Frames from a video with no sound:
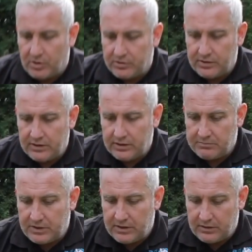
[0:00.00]
pod
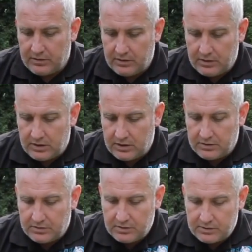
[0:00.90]
in
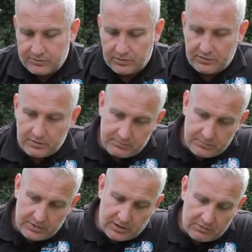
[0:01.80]
a sort of a
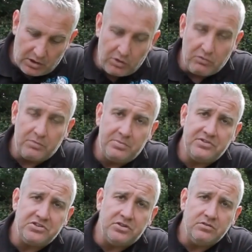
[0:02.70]
high rod
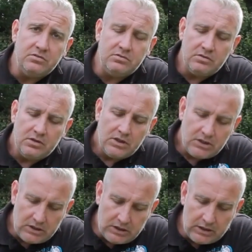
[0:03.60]
position,
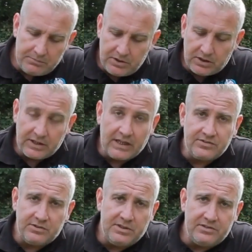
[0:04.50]
you're going to get
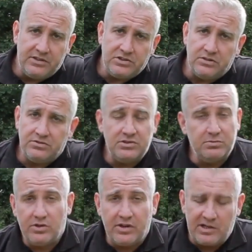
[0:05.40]
stability issues as
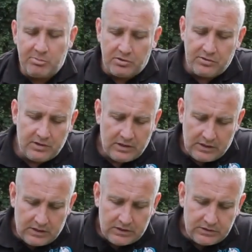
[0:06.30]
you would on any pod.
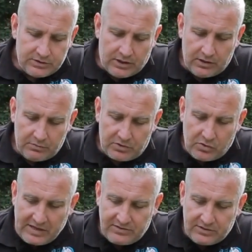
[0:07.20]
So we
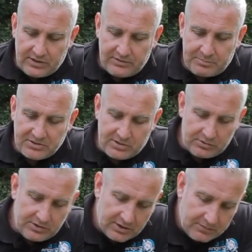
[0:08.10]
created these. Basically
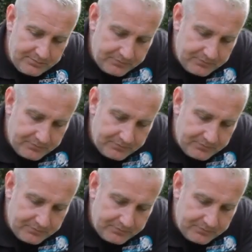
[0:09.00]
all you do,